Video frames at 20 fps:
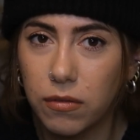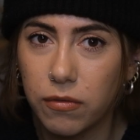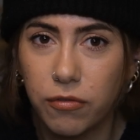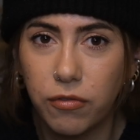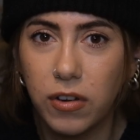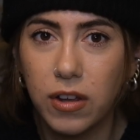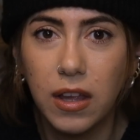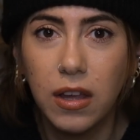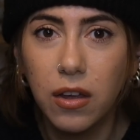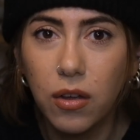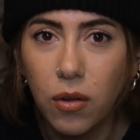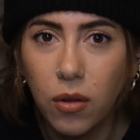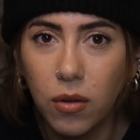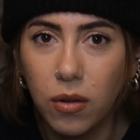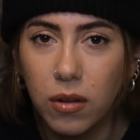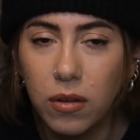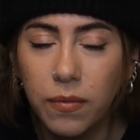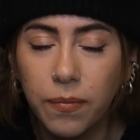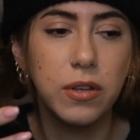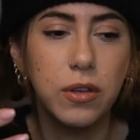freaking
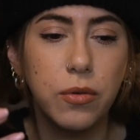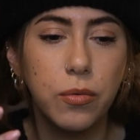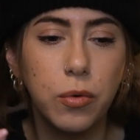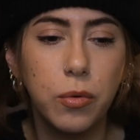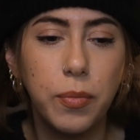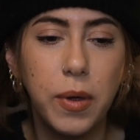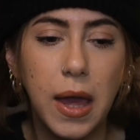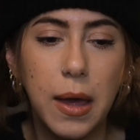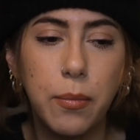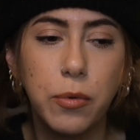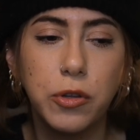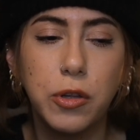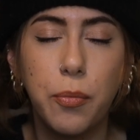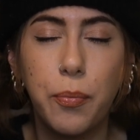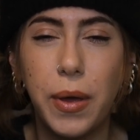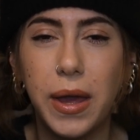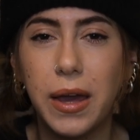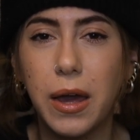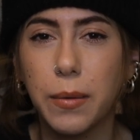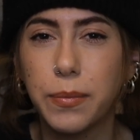cool, you will be able to
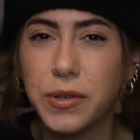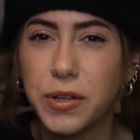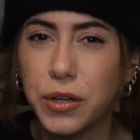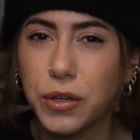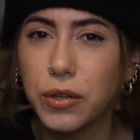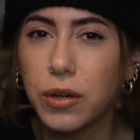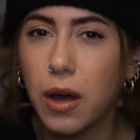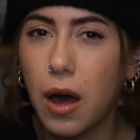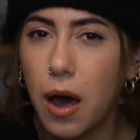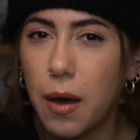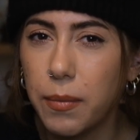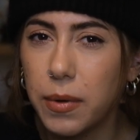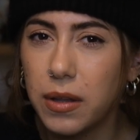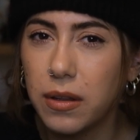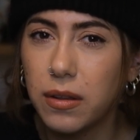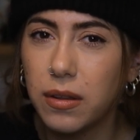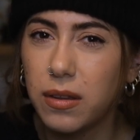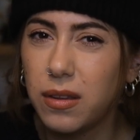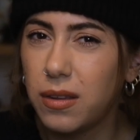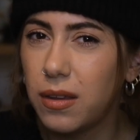pick up certain
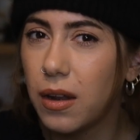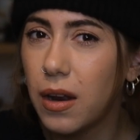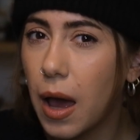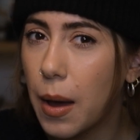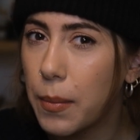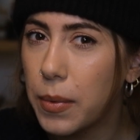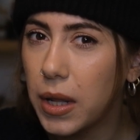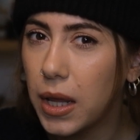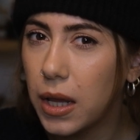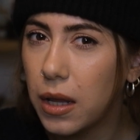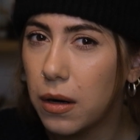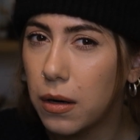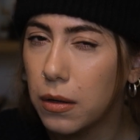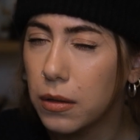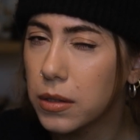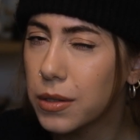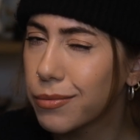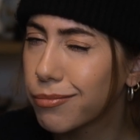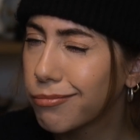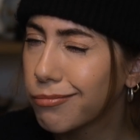common
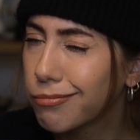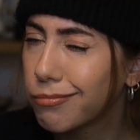denominators.